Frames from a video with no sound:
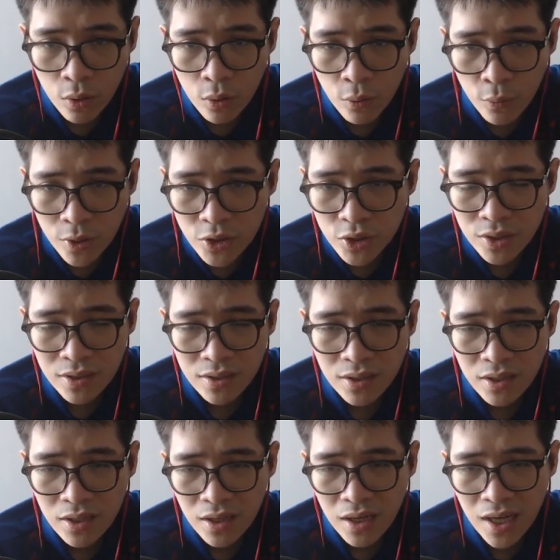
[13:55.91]
which
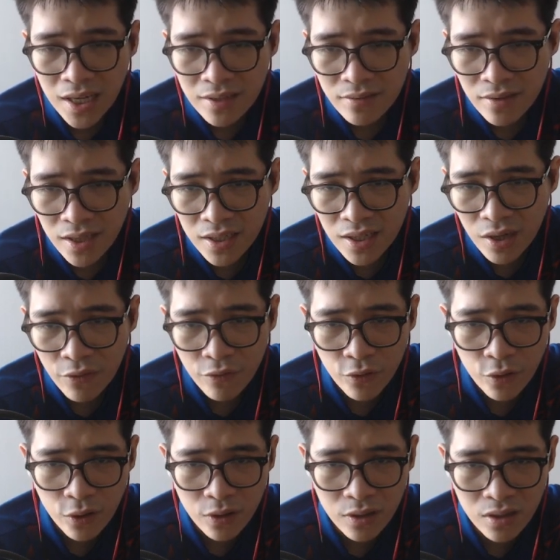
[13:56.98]
I think go
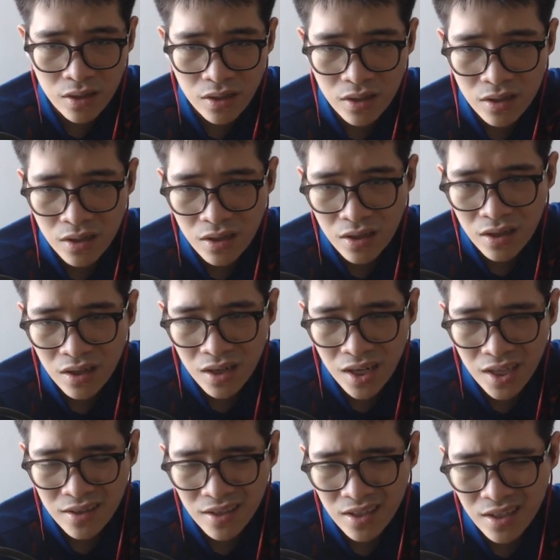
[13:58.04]
for, I
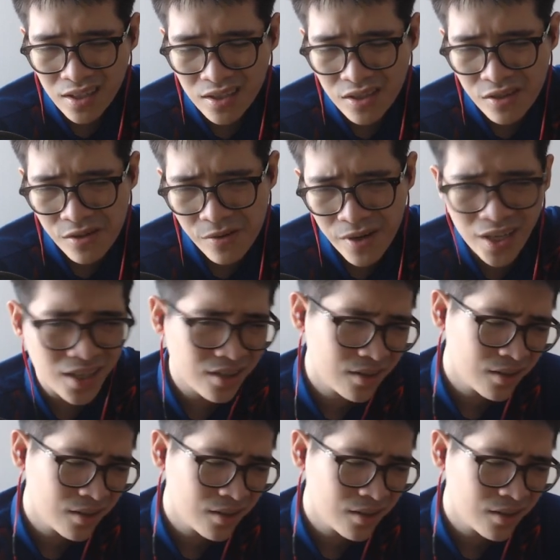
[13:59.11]
think, a trip.